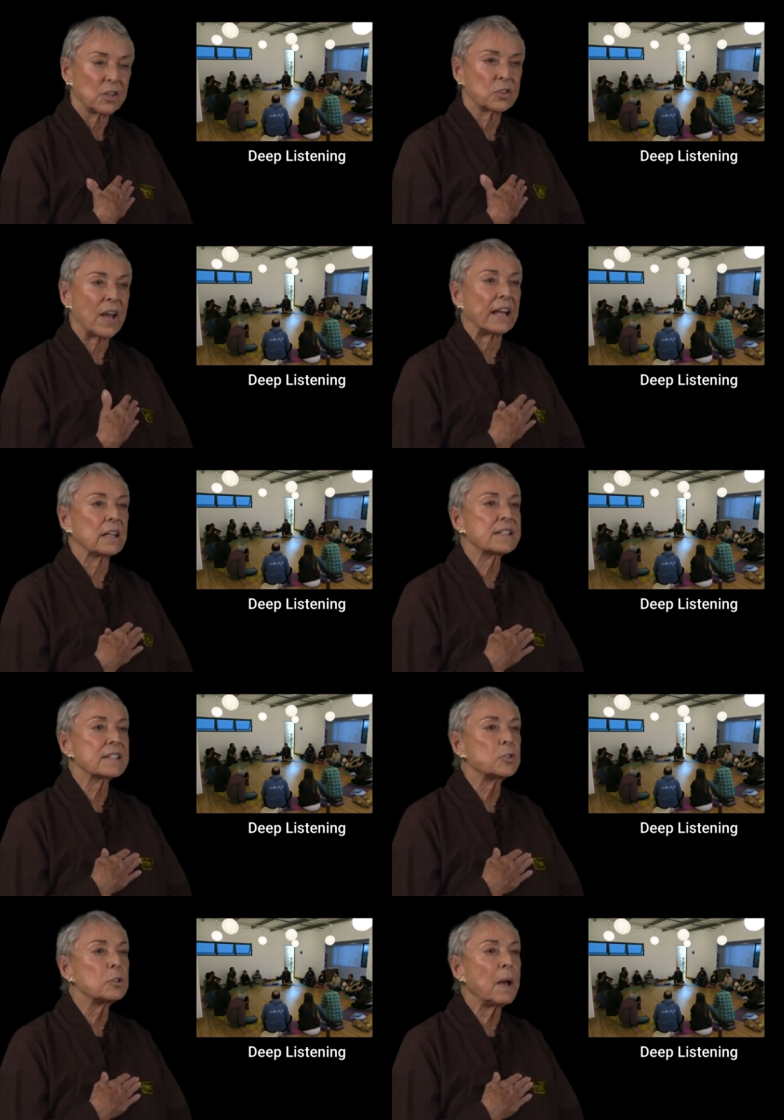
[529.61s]
So I
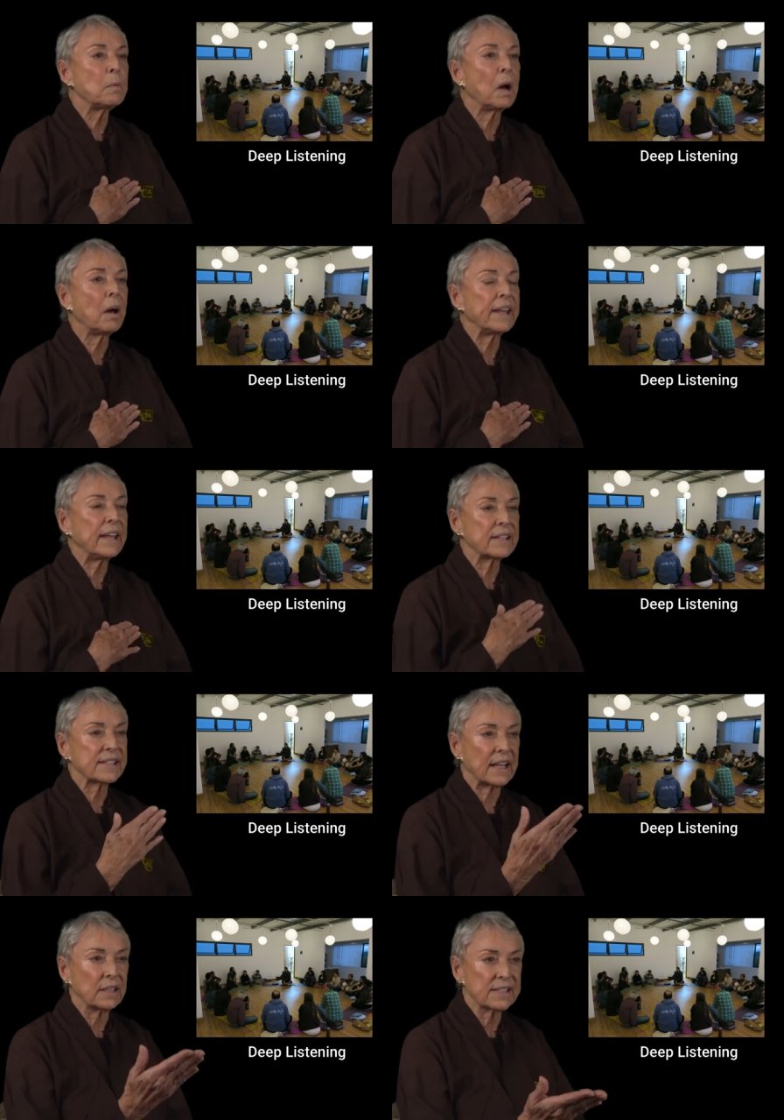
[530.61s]
listen to my body as
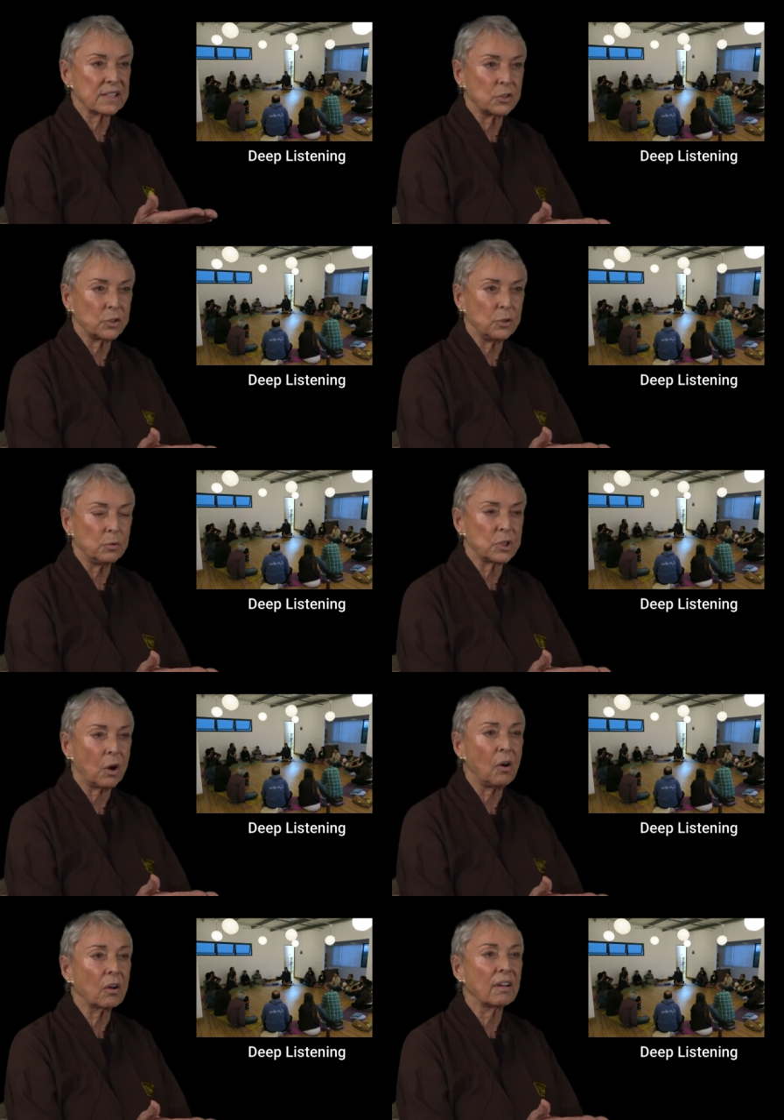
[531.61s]
I listen to you
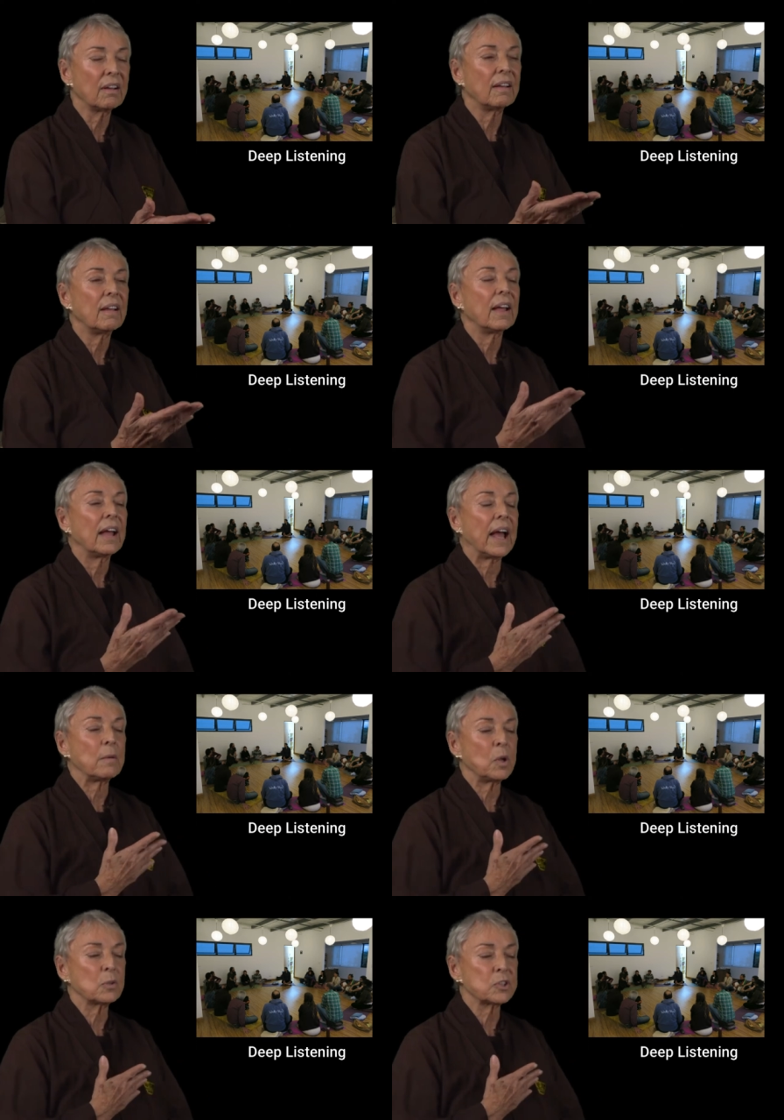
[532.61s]
talk.
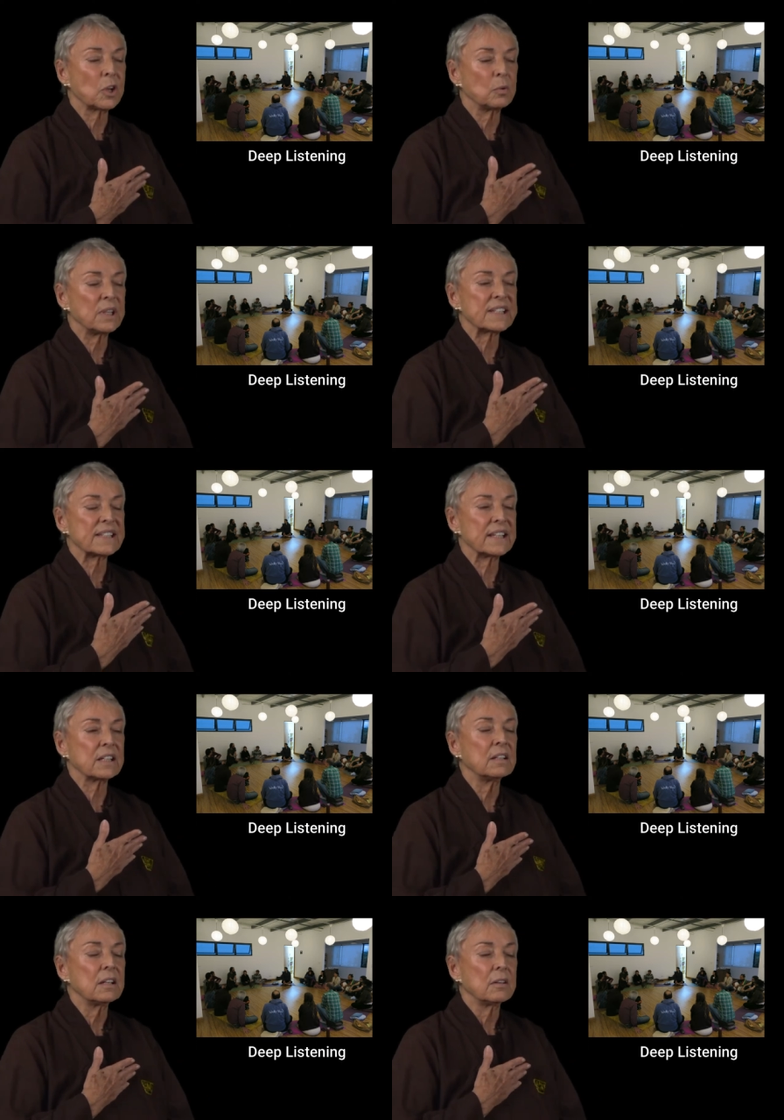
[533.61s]
I'm also
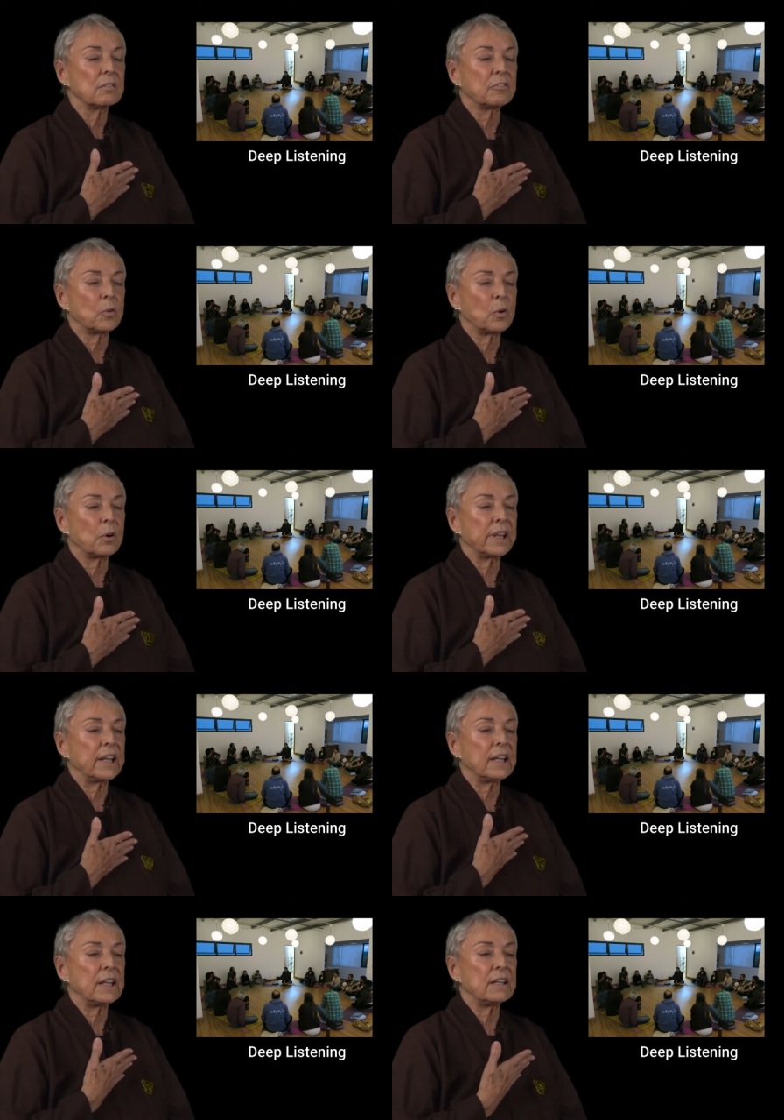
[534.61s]
listening for
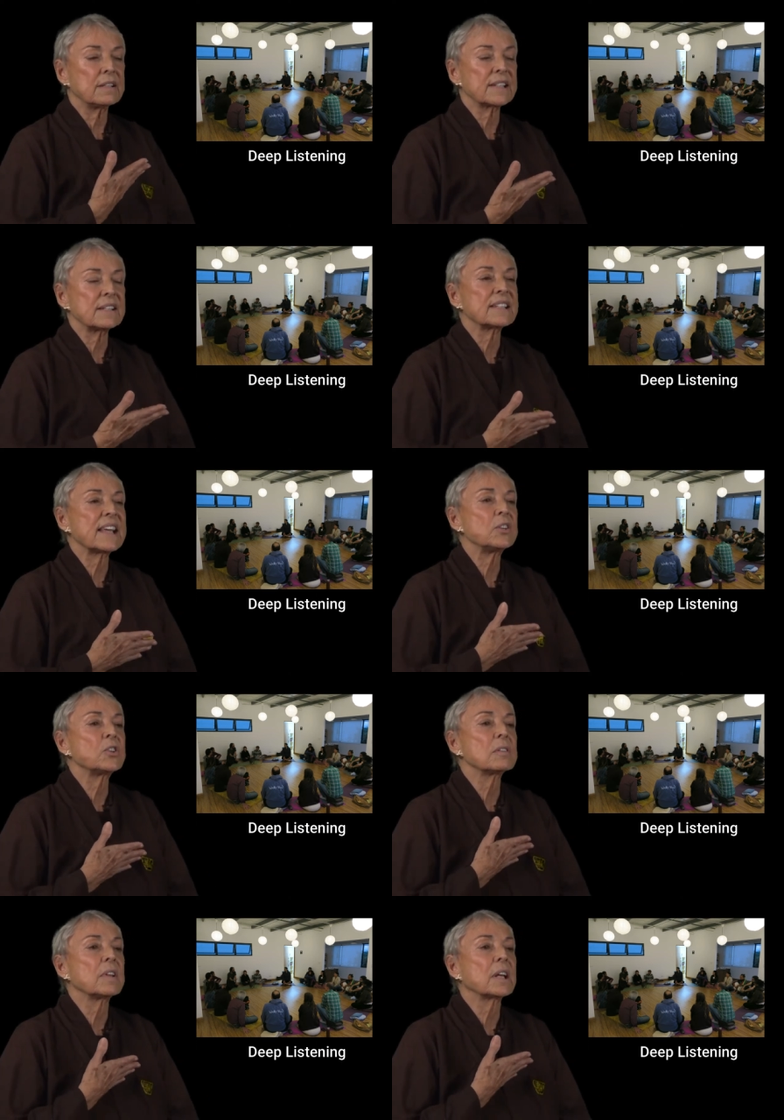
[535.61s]
any
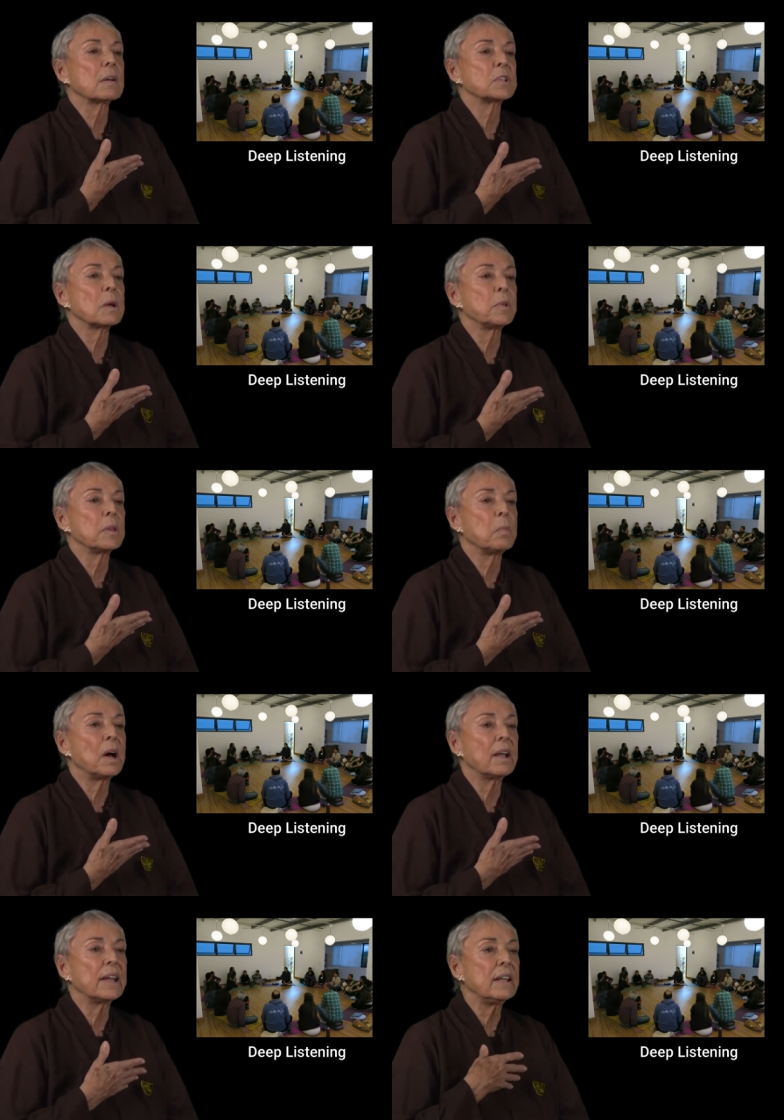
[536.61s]
sensation that comes up in the
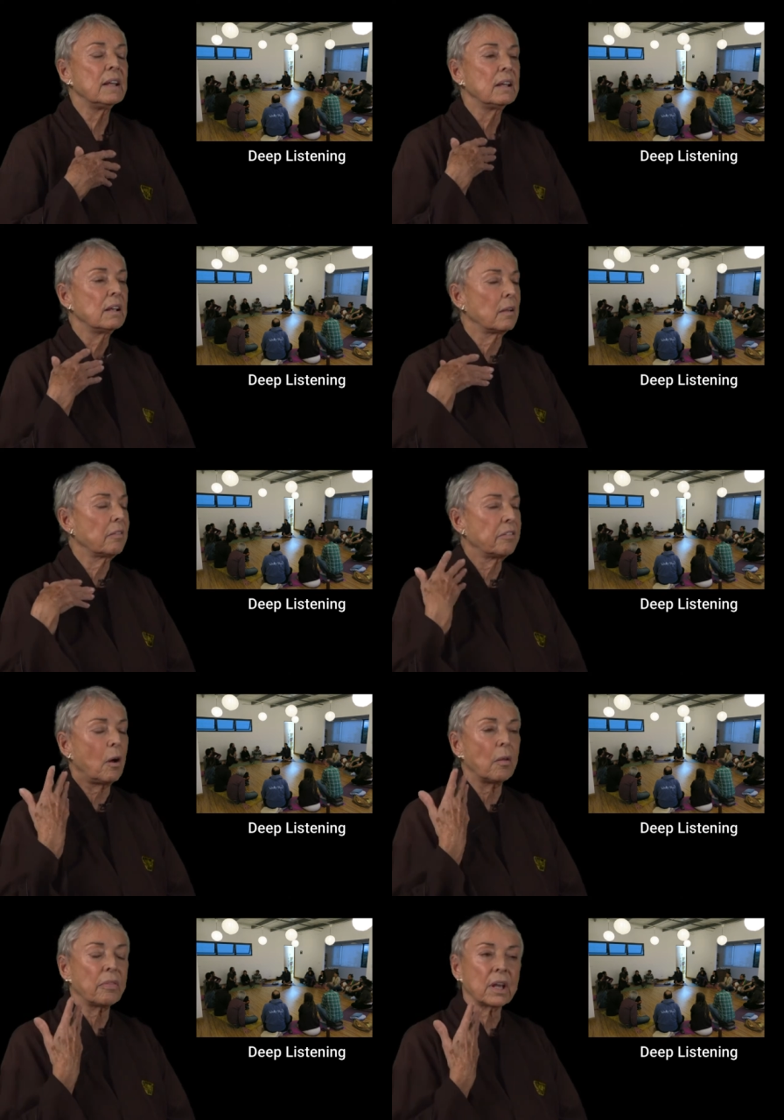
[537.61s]
body, a
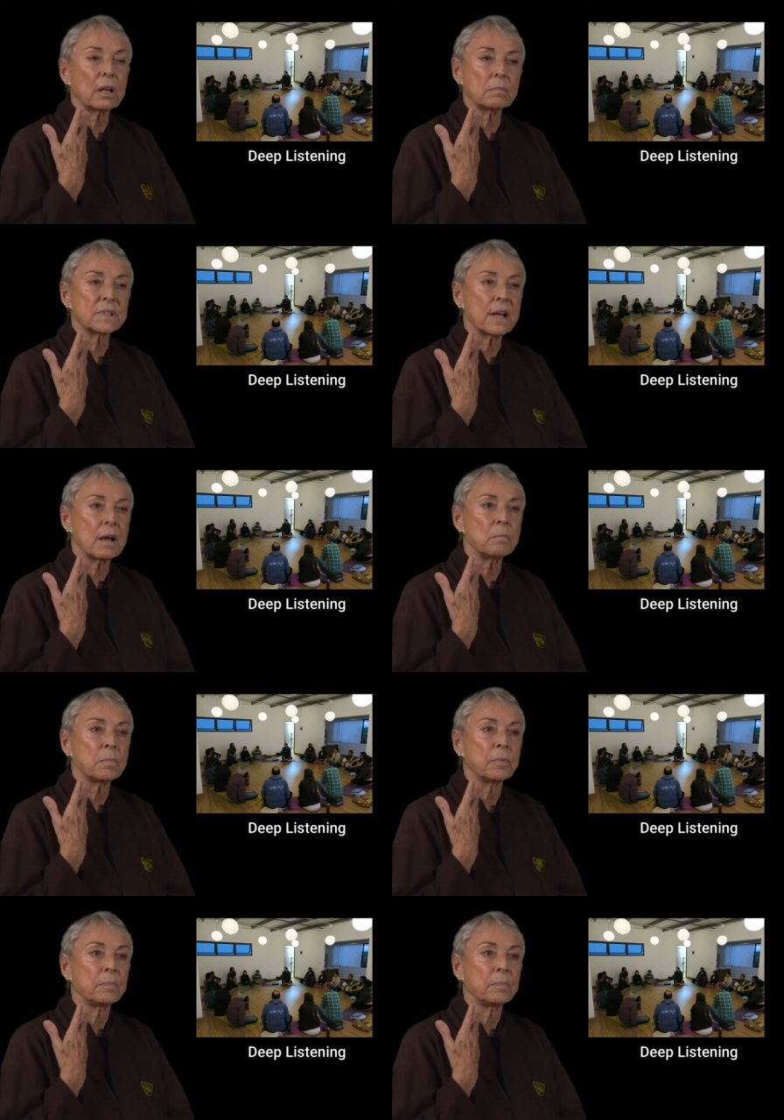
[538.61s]
thought that comes up.